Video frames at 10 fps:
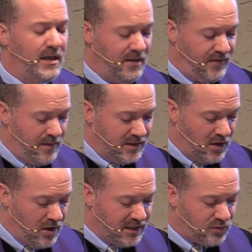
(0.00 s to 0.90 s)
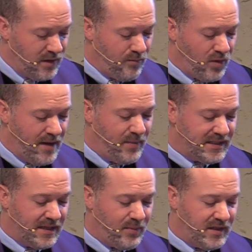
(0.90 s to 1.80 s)
The famous artist Rembrandt
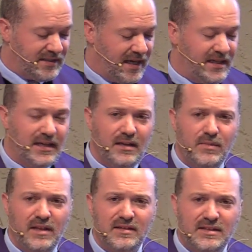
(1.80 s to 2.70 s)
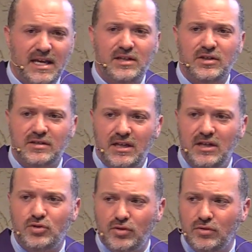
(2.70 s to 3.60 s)
picks up on this idea in many of the sketches that
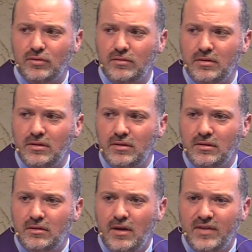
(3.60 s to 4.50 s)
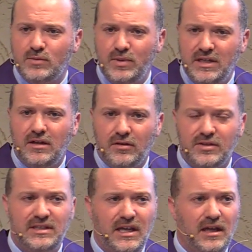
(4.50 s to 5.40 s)
he drew of this particular
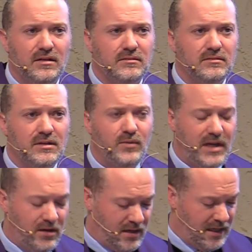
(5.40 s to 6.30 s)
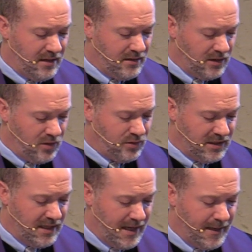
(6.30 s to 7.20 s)
scene that we hear again in Luke
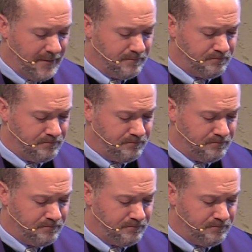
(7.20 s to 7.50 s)
today.